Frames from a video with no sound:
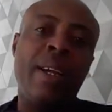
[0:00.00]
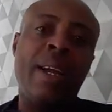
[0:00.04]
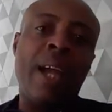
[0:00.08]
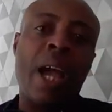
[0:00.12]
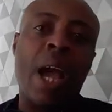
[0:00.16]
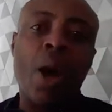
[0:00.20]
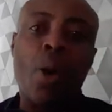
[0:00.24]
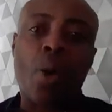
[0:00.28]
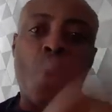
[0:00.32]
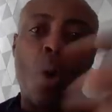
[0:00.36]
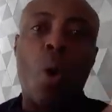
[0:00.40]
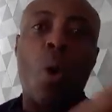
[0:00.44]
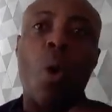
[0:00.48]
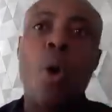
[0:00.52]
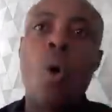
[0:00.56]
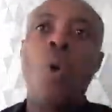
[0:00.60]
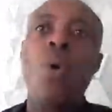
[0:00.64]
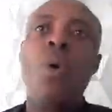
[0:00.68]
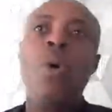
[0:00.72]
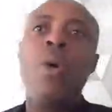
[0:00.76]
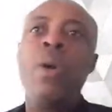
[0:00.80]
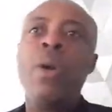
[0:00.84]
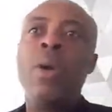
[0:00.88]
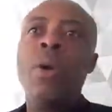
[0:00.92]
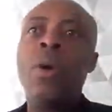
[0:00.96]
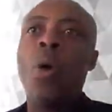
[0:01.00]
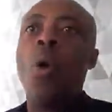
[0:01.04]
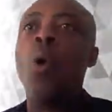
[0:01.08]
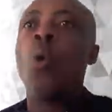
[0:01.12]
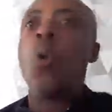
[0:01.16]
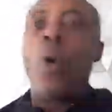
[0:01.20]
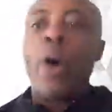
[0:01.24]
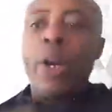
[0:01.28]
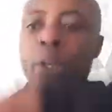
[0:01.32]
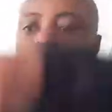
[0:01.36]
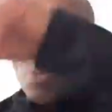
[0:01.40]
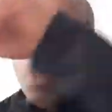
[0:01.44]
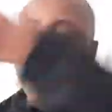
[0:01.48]
e ko ho o
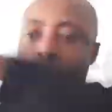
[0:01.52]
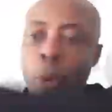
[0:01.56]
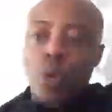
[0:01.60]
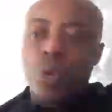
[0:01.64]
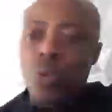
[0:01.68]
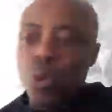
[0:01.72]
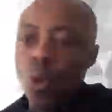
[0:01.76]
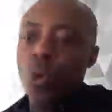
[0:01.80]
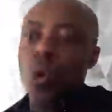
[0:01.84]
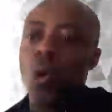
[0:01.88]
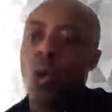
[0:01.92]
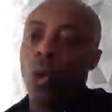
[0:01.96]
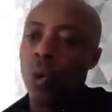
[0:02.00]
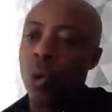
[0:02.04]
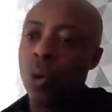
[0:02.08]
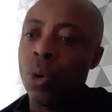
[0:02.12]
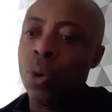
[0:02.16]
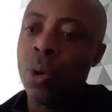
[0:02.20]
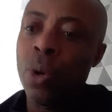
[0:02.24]
ko expose no